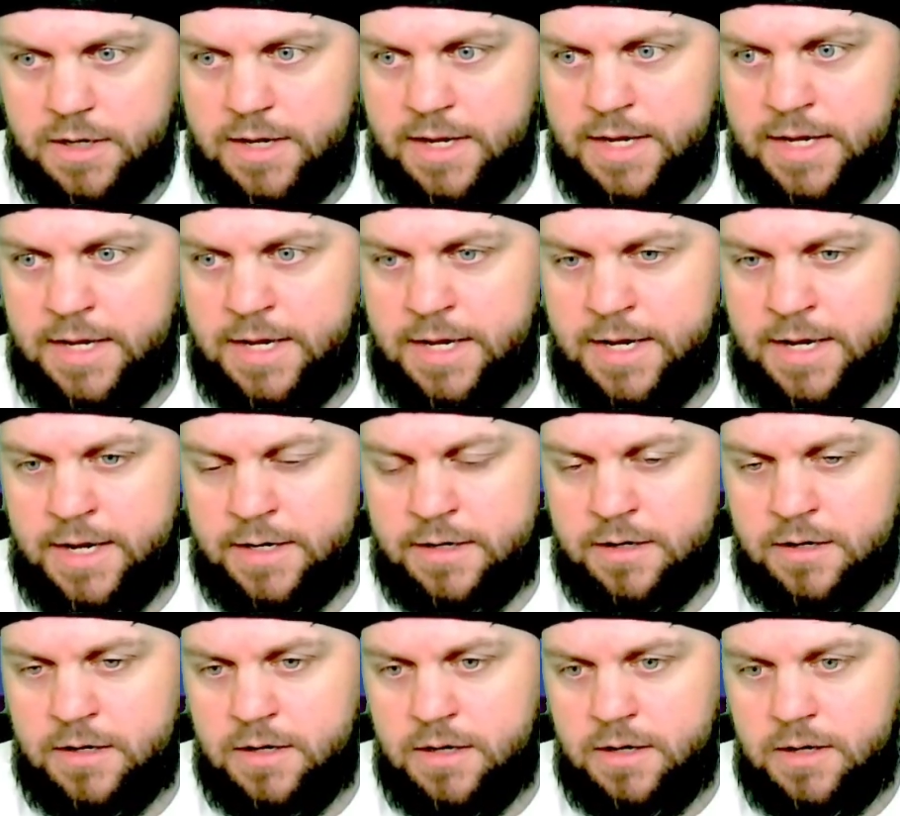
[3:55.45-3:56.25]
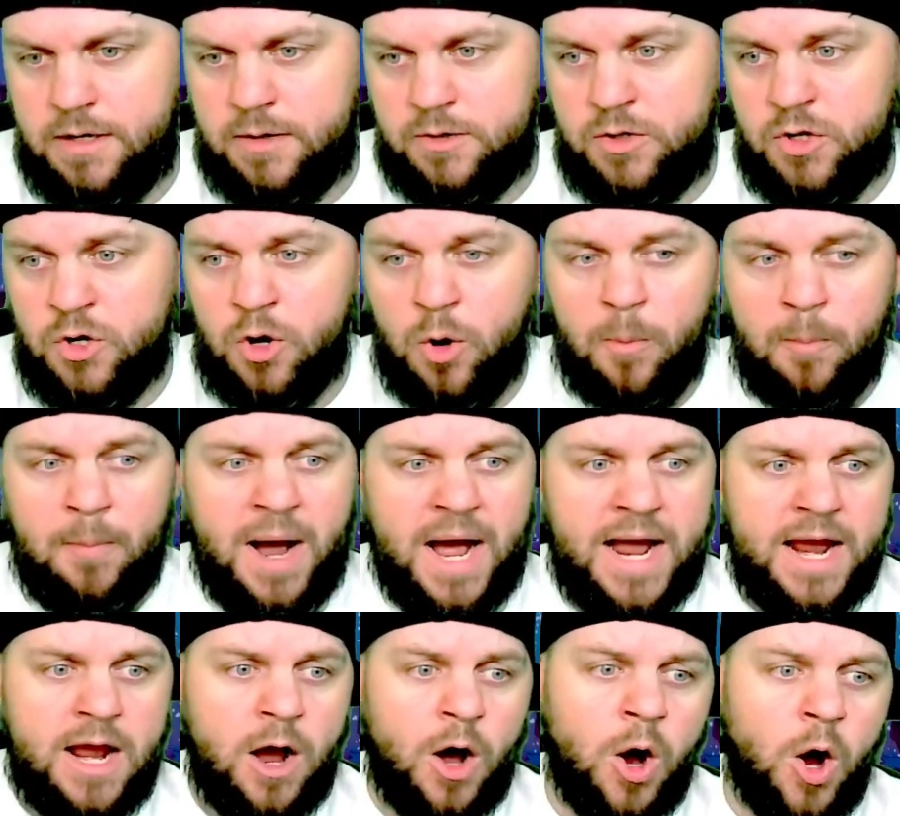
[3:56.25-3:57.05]
And,
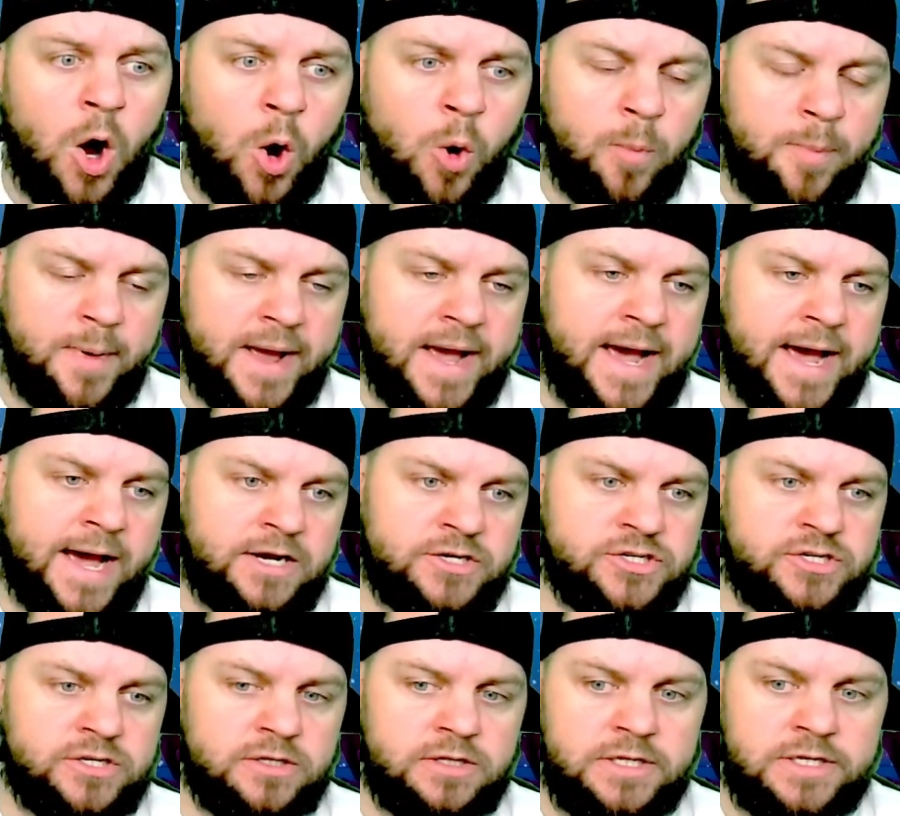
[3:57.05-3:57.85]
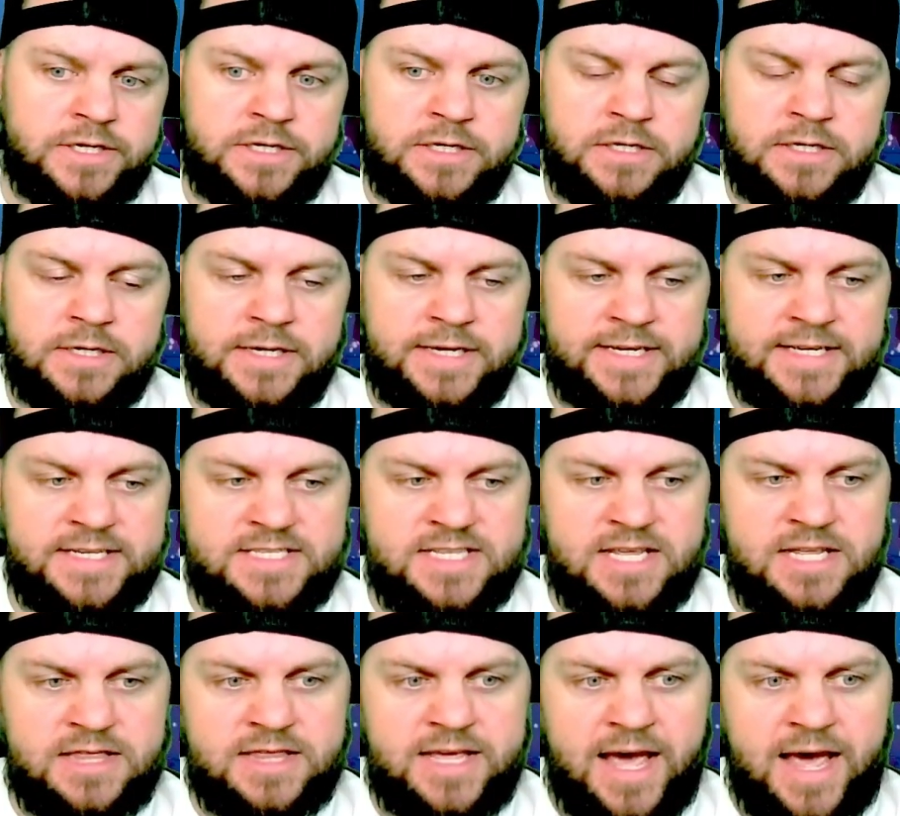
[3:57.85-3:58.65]
my hope actually
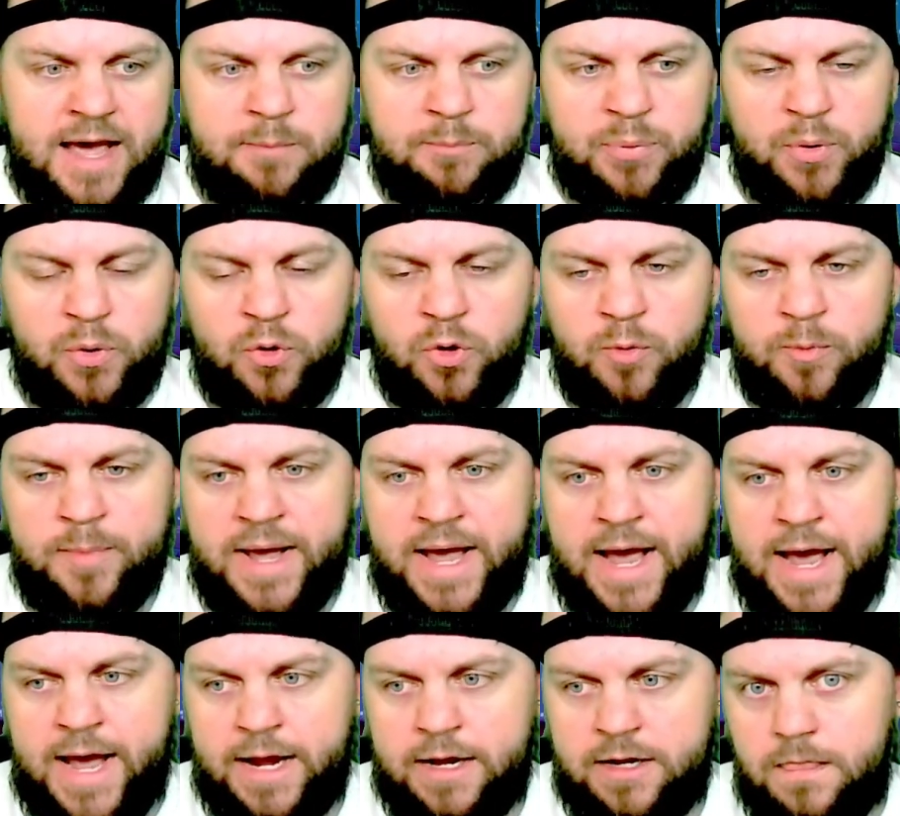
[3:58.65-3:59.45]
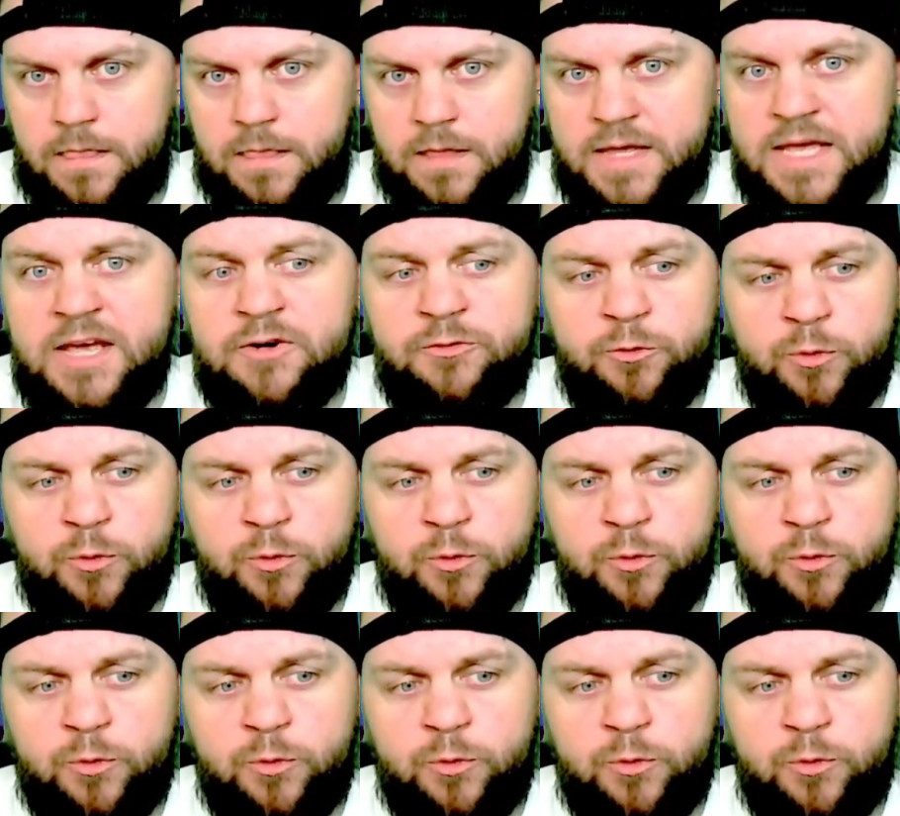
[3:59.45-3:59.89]
is that pullback, if